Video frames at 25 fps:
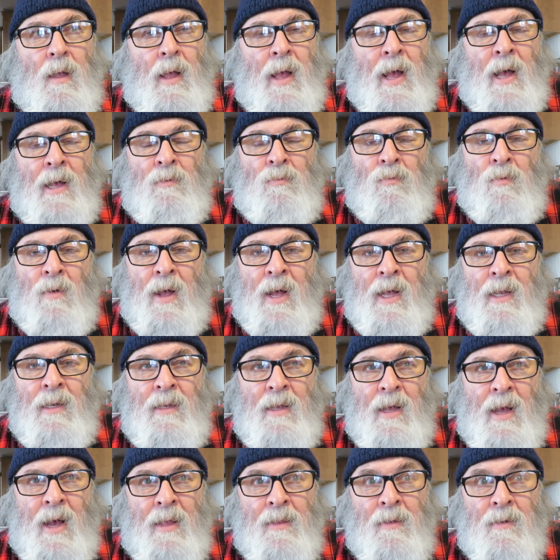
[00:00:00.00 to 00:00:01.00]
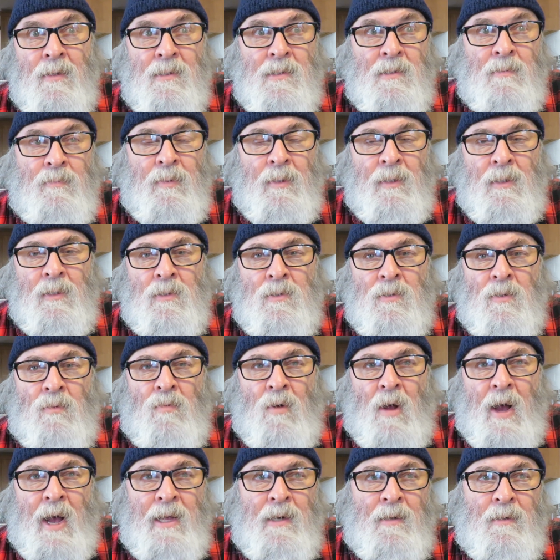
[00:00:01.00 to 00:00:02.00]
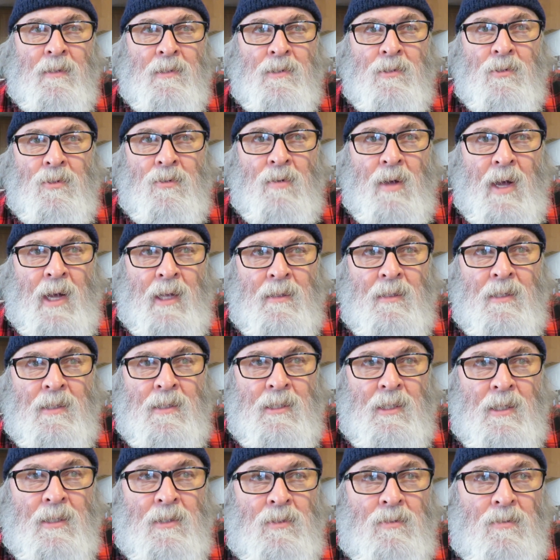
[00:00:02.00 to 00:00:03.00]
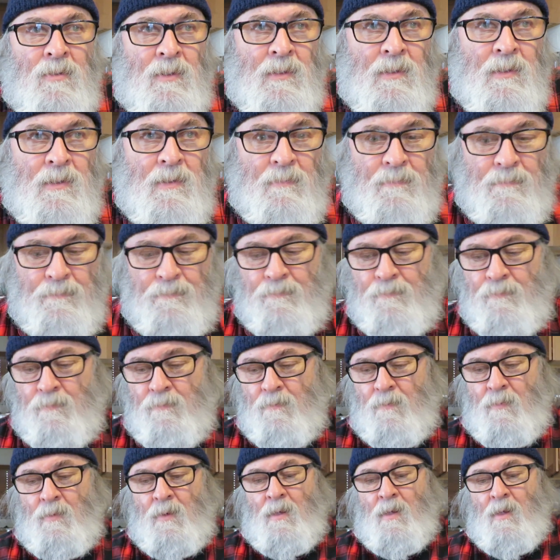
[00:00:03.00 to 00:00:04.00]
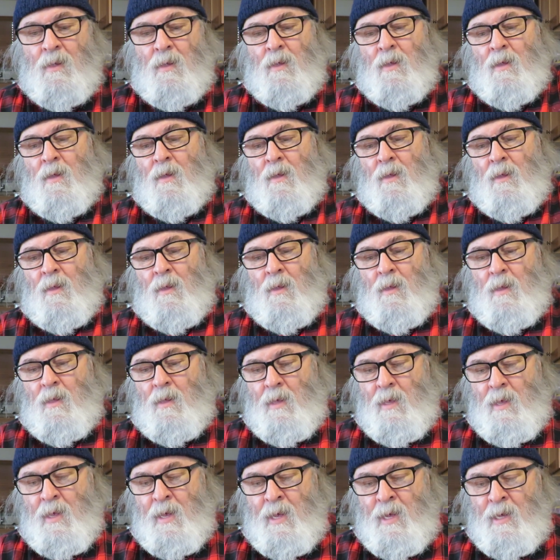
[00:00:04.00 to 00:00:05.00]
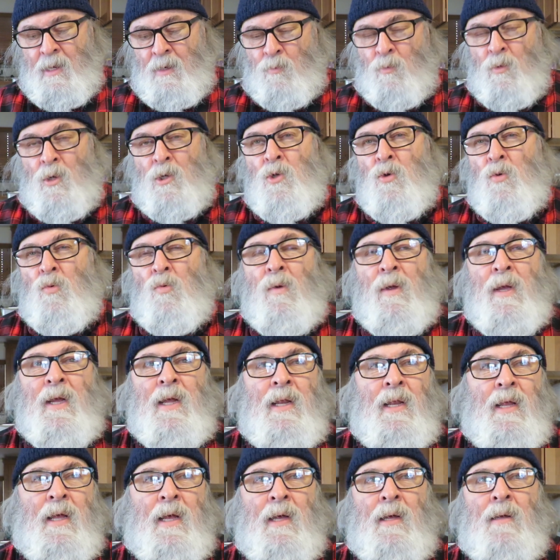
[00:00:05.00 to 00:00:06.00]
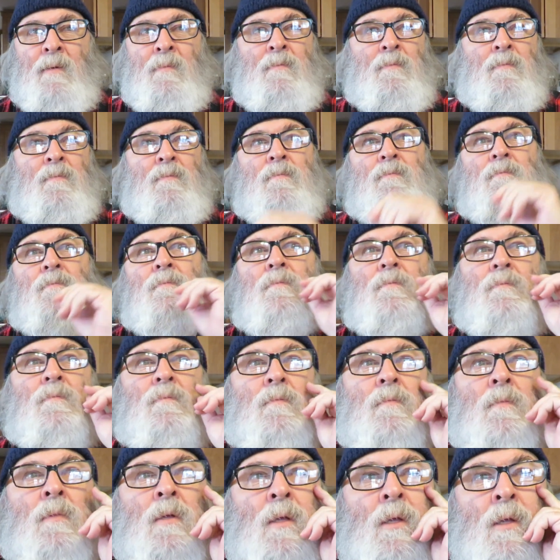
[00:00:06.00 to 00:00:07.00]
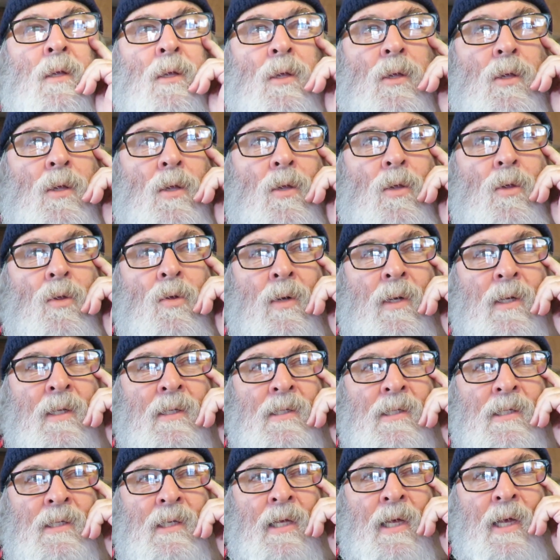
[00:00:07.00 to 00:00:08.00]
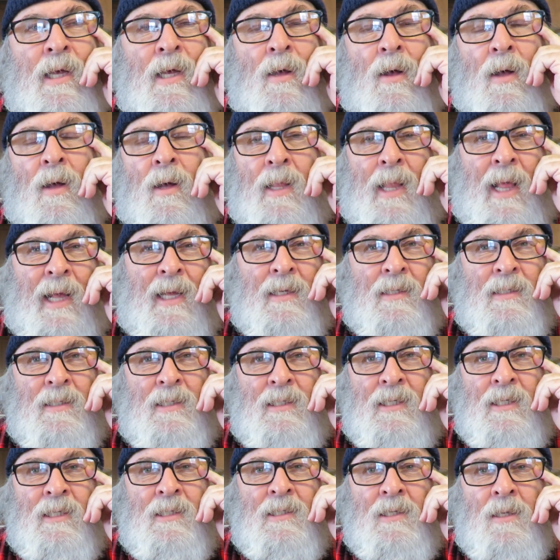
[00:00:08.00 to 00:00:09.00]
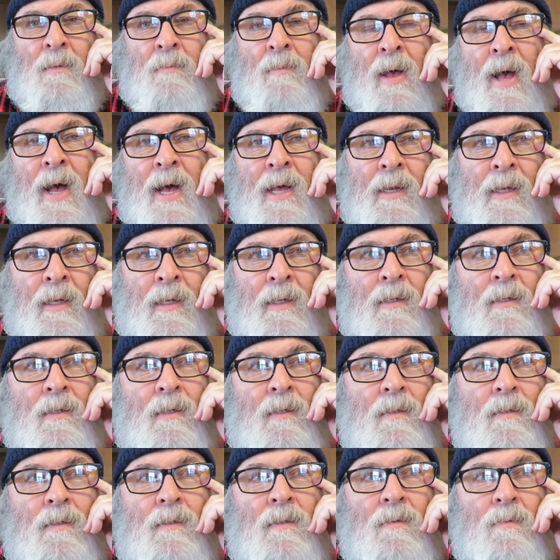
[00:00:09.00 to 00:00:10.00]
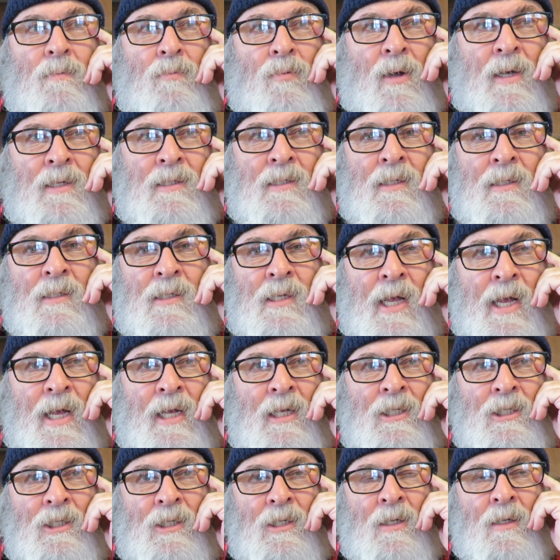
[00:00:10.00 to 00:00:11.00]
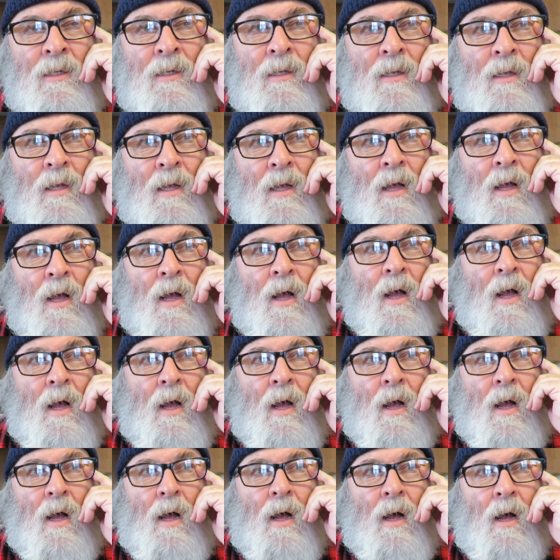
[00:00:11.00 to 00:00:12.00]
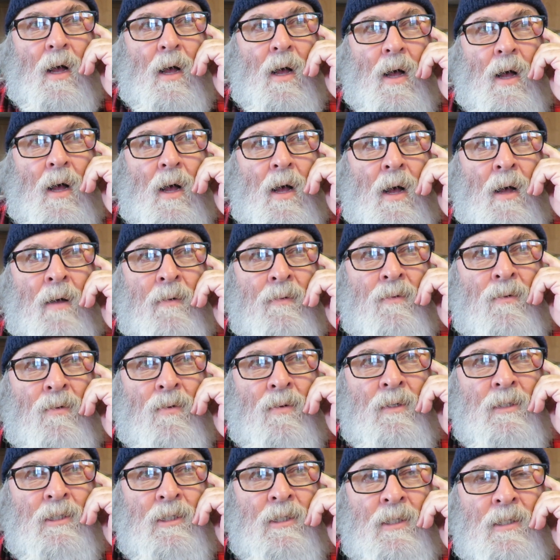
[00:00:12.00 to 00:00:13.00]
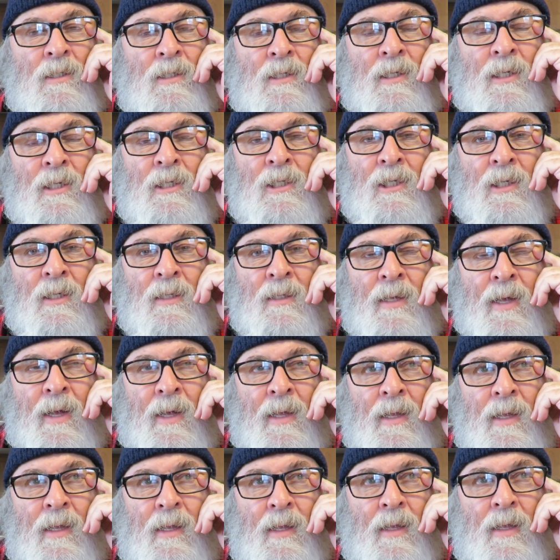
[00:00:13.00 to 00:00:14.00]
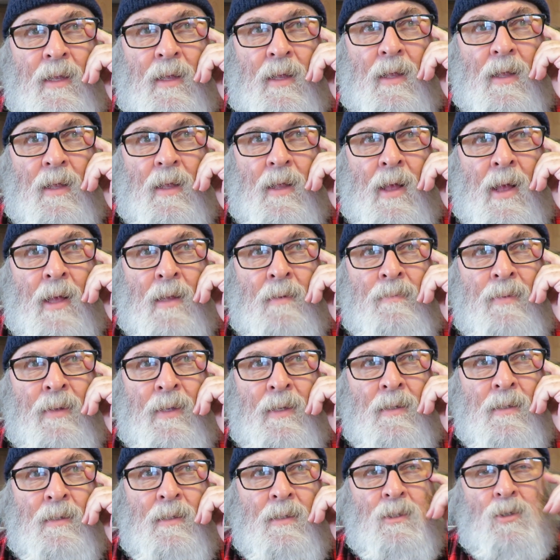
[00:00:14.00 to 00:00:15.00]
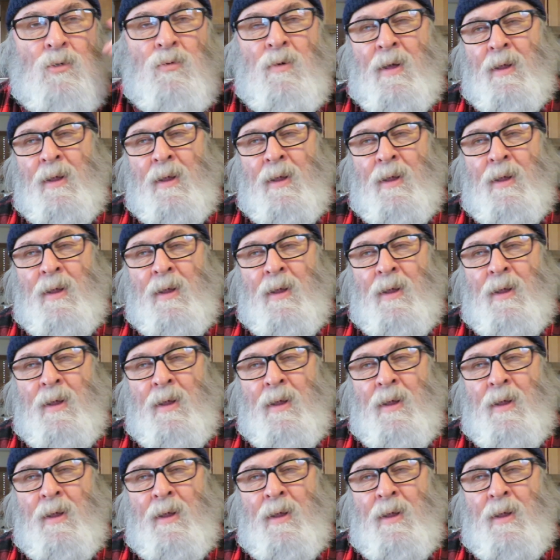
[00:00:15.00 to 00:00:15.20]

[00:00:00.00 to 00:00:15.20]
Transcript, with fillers: had read other spiritual writers throughout the centuries. And when you read him, you can see uh, like a systematic presentation of Christian teaching that had been